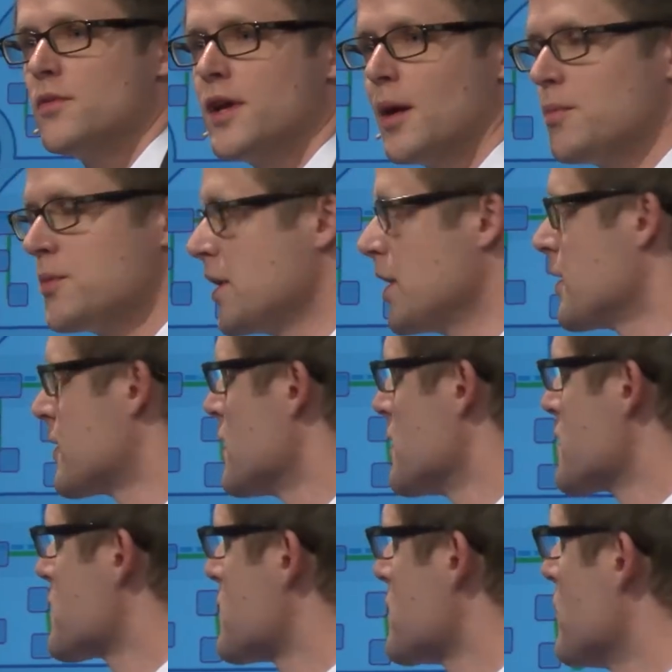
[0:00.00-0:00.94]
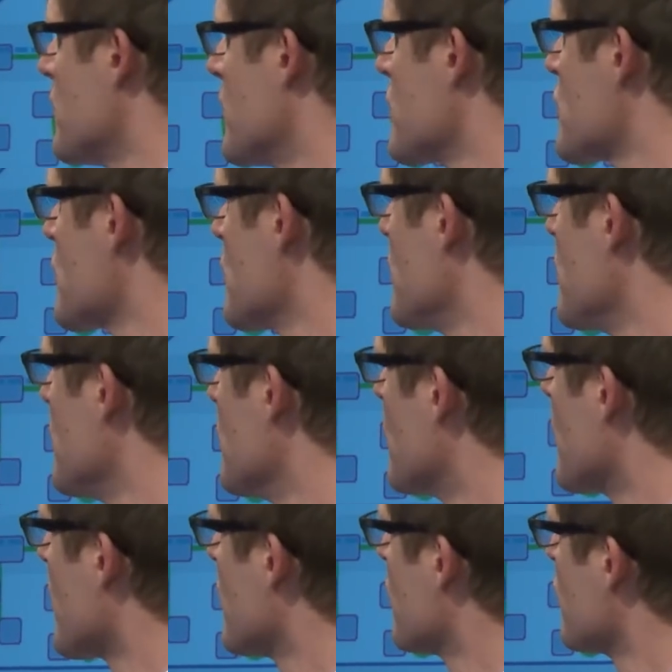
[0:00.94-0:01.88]
the update is
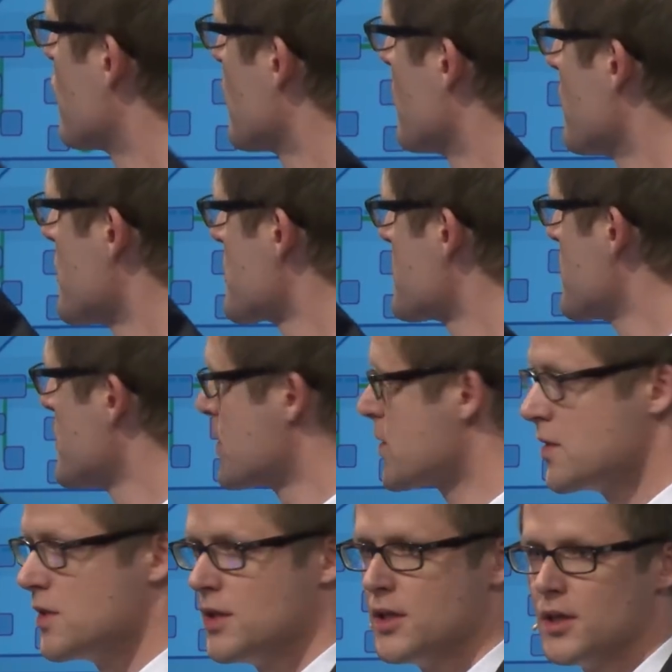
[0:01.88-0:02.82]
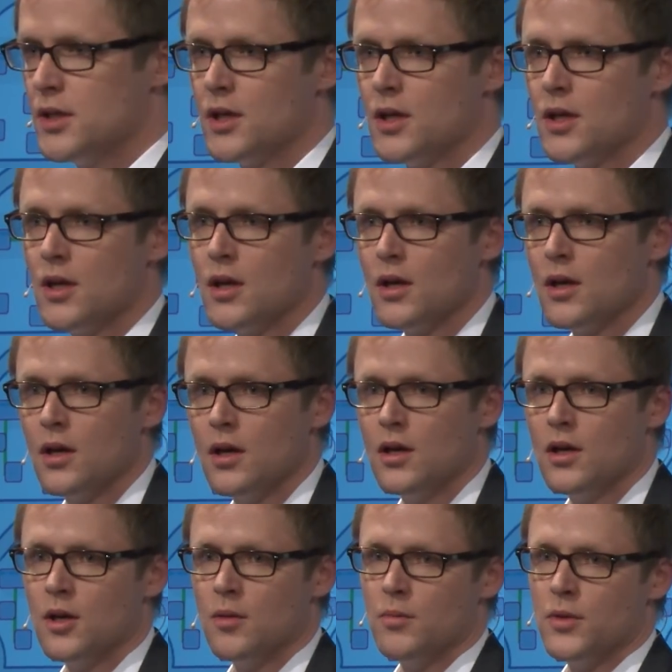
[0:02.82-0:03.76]
eventually run from this PC
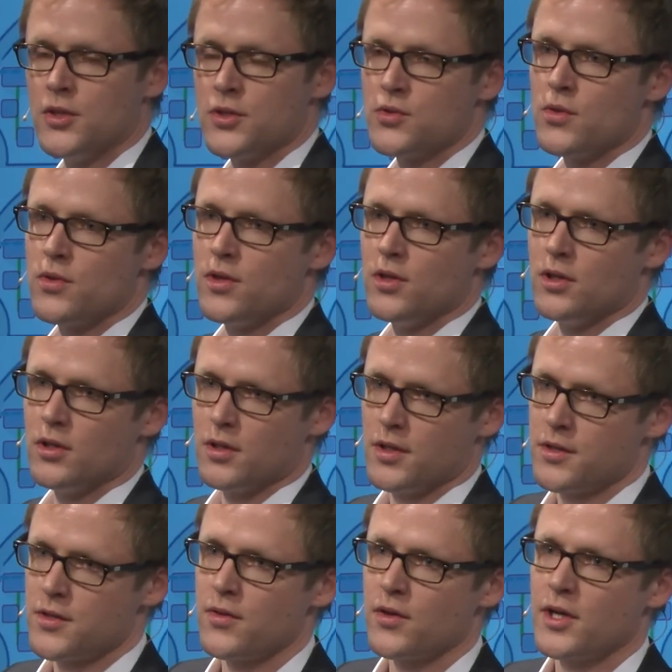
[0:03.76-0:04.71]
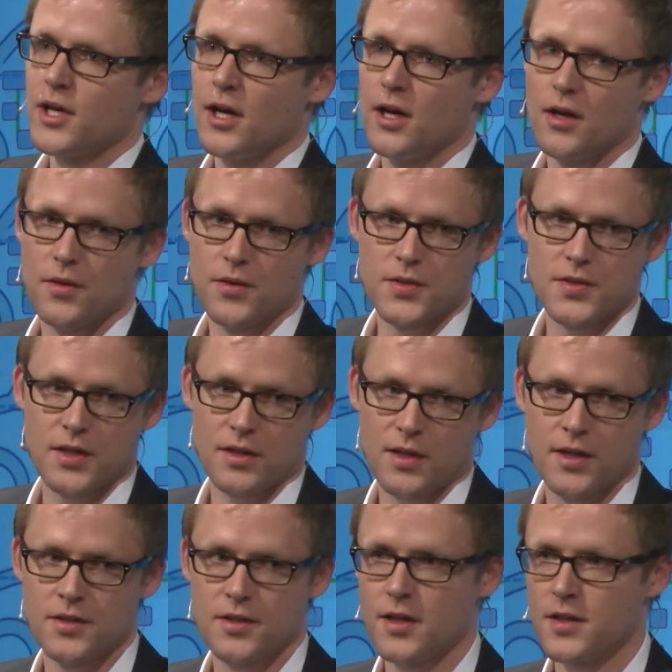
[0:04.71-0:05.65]
into the car.
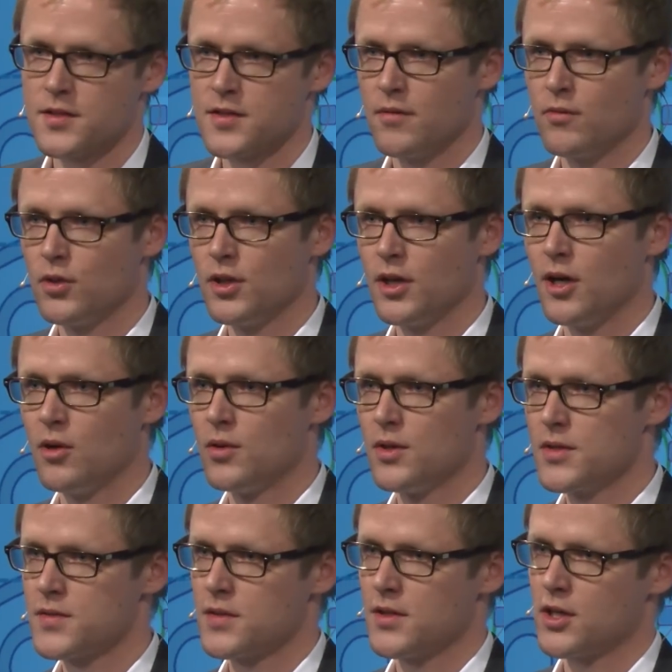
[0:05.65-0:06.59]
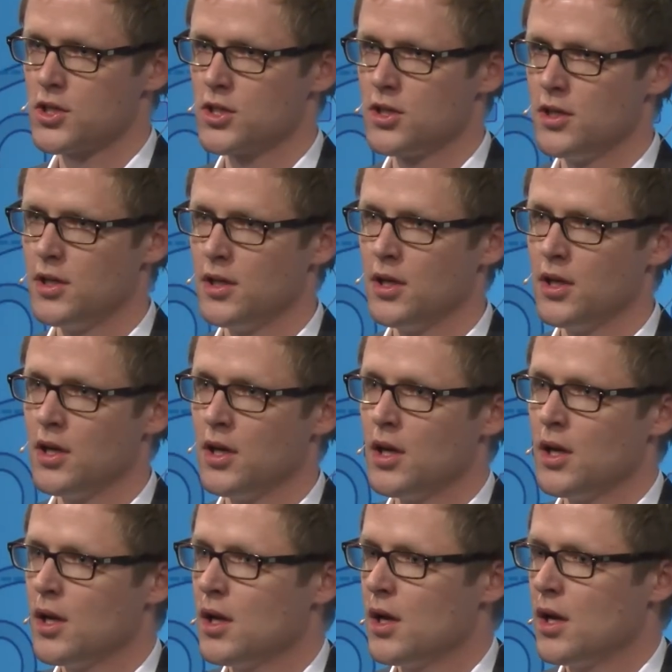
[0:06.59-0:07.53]
This can take several hours,
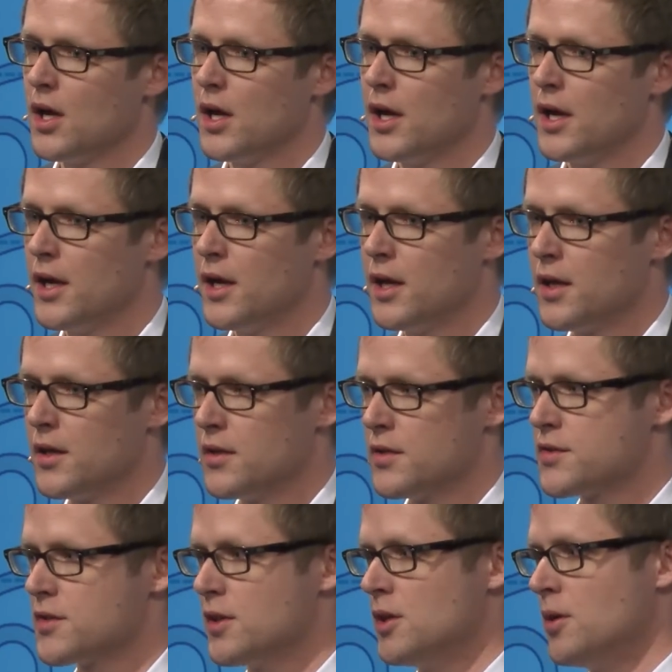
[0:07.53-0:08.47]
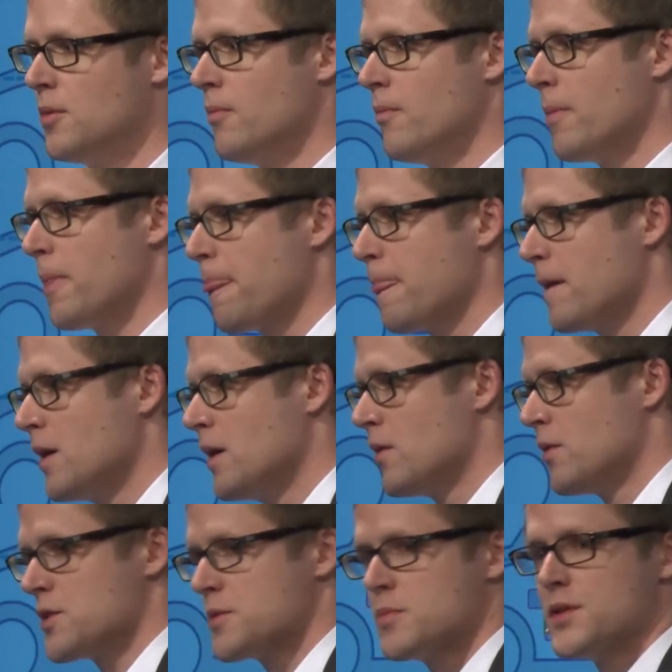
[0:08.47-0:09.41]
actually. And
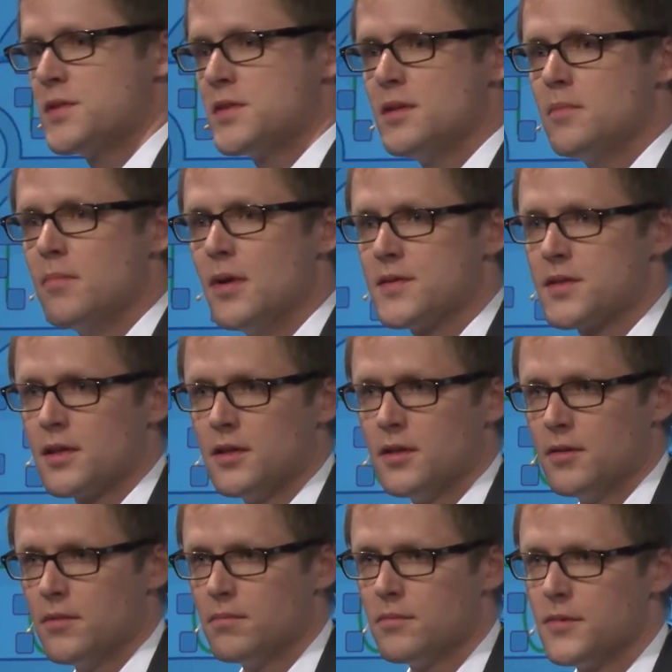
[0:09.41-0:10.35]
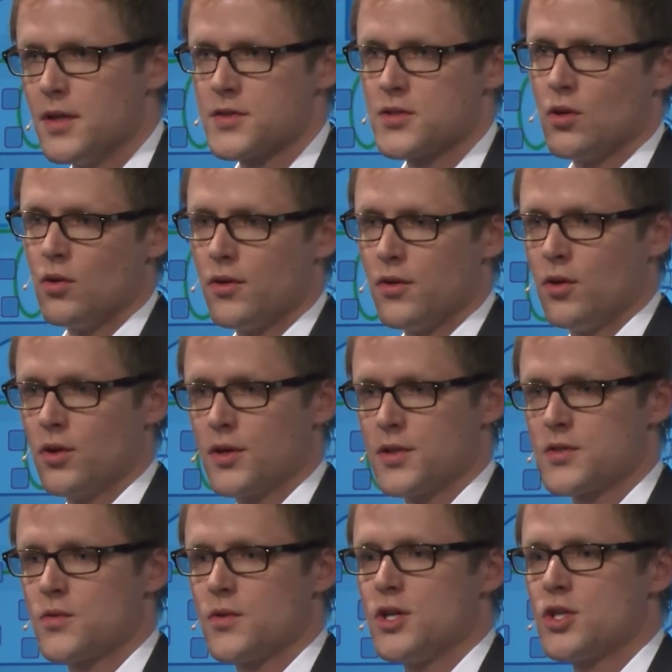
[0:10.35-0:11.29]
this PC basically does all
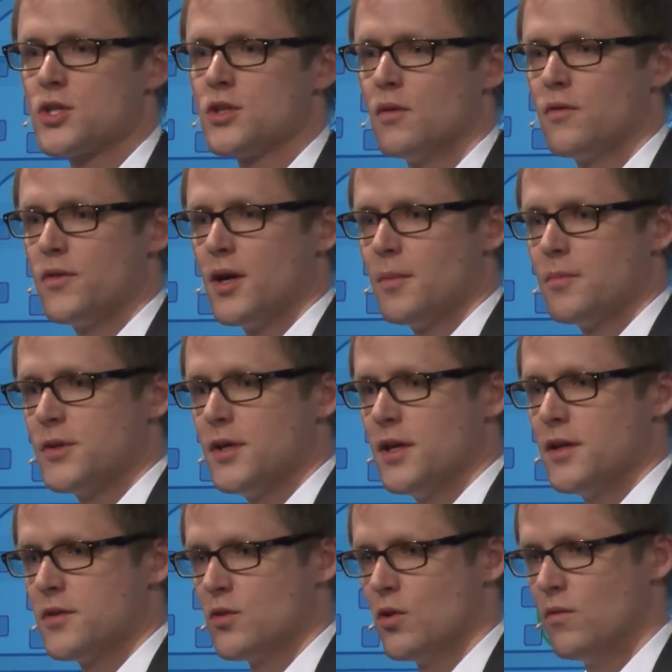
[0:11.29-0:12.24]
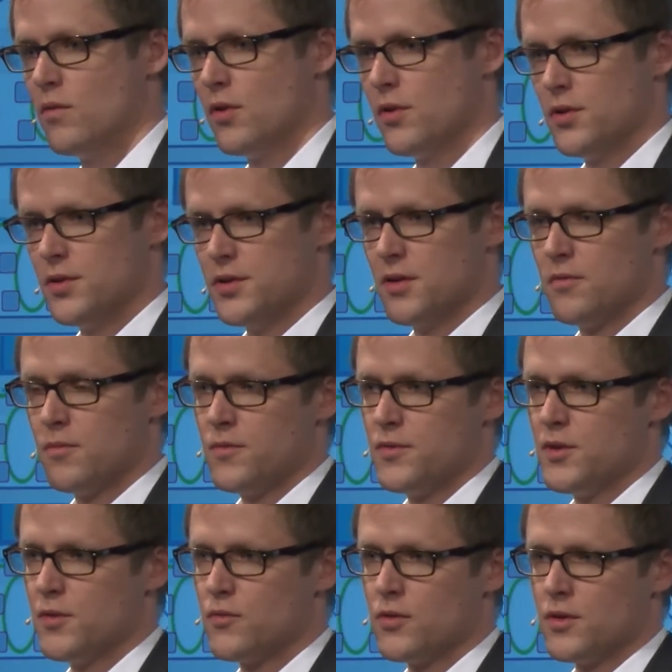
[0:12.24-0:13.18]
the orchestration of the update over the
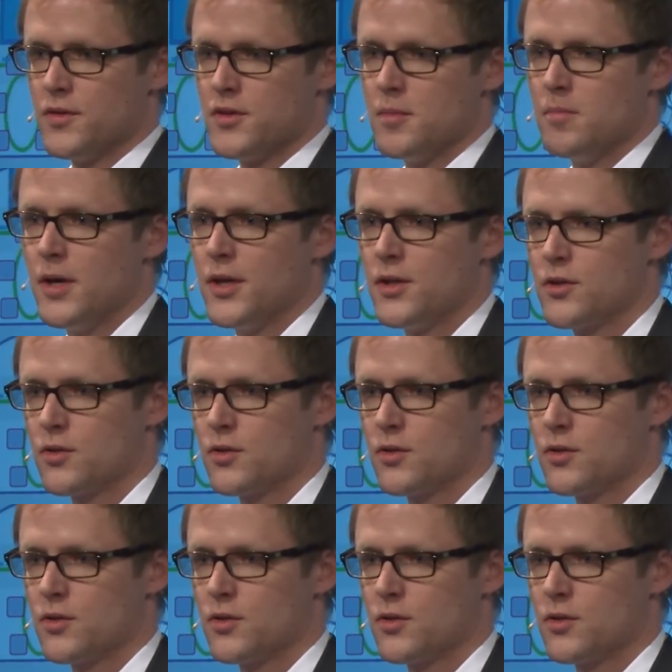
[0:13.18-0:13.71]
different